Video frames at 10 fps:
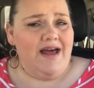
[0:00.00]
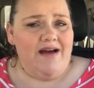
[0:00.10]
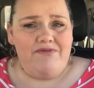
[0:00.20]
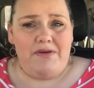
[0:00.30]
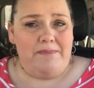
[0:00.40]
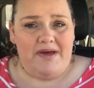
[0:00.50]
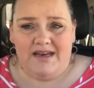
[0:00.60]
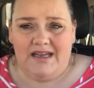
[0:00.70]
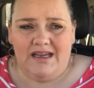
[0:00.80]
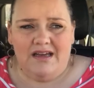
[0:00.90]
have the
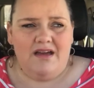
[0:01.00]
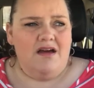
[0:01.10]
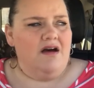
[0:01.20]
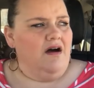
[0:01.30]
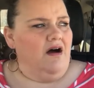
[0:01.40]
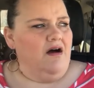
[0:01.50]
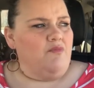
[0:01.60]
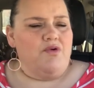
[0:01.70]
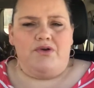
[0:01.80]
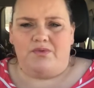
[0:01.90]
money
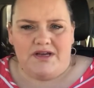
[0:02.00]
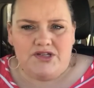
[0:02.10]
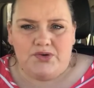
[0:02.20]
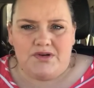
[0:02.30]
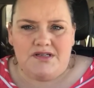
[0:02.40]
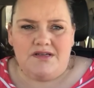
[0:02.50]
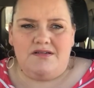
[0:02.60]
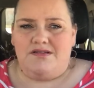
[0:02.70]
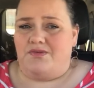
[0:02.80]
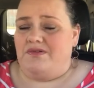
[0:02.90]
um, or the
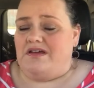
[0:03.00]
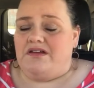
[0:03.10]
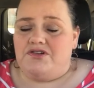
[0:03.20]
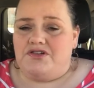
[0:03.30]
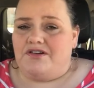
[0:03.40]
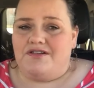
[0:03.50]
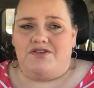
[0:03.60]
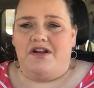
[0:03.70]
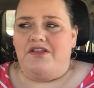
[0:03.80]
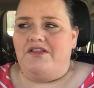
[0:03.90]
resources or the
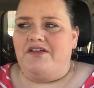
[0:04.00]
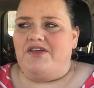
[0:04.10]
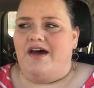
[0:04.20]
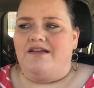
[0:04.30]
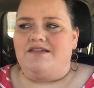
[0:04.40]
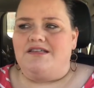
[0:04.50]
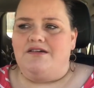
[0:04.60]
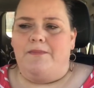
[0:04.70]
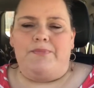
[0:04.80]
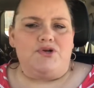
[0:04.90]
insurance or anything like that
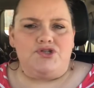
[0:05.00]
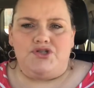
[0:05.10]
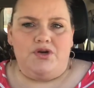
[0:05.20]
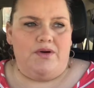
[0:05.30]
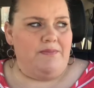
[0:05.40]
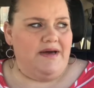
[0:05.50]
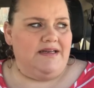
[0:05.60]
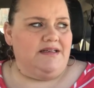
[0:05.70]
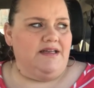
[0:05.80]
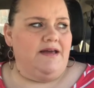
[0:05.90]
to pursue it
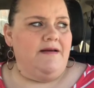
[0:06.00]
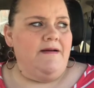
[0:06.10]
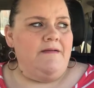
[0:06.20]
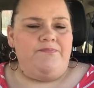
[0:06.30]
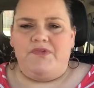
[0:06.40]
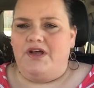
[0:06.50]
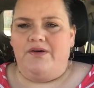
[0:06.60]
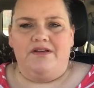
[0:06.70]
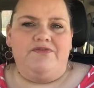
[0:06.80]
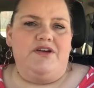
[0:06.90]
medically. You
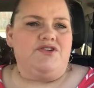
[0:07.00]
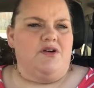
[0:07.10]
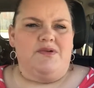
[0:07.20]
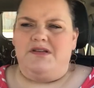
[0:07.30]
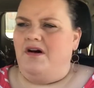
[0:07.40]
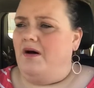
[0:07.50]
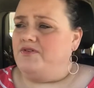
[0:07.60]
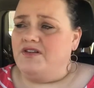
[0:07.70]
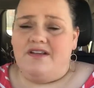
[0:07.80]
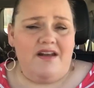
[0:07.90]
know, in vitro wasn't an
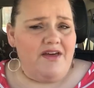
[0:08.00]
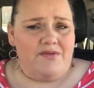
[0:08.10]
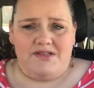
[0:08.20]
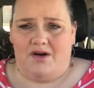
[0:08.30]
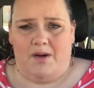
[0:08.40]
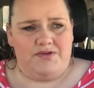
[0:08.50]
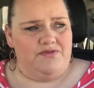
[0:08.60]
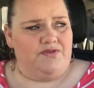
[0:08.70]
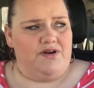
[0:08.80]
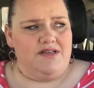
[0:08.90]
option. None of that was an
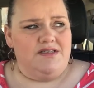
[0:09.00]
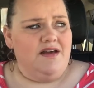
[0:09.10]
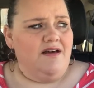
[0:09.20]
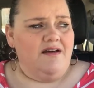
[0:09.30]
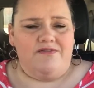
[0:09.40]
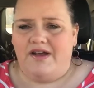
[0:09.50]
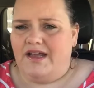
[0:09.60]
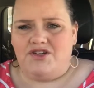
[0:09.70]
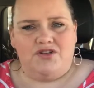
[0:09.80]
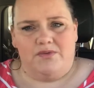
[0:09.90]
option for us
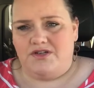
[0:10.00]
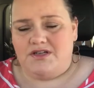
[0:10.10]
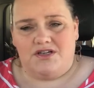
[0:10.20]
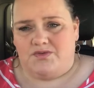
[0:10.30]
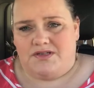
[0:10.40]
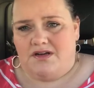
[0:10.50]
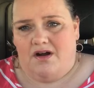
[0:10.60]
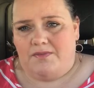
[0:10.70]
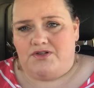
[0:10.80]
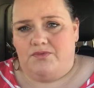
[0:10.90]
financially. We just it just wasn't
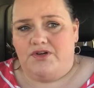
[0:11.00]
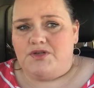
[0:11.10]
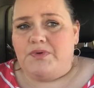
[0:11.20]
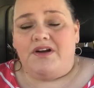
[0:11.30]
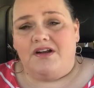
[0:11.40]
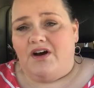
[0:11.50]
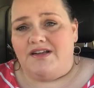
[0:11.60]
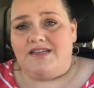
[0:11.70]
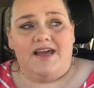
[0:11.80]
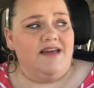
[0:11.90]
an option. We just put it in
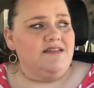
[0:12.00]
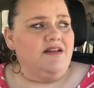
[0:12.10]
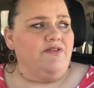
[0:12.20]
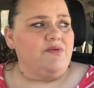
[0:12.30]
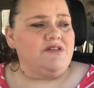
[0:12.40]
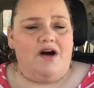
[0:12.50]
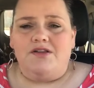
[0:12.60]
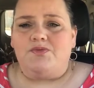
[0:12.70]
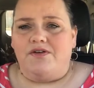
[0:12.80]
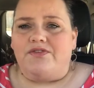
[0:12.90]
God's hands, and if it was
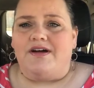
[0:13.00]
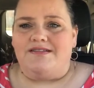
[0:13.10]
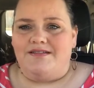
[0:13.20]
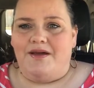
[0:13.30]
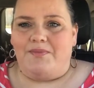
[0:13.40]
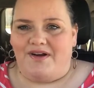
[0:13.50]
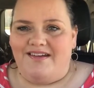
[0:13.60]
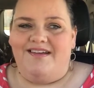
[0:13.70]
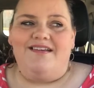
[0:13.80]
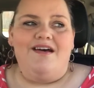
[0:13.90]
God's will for us to get
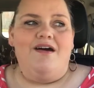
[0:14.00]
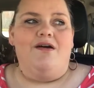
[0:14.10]
pregnant,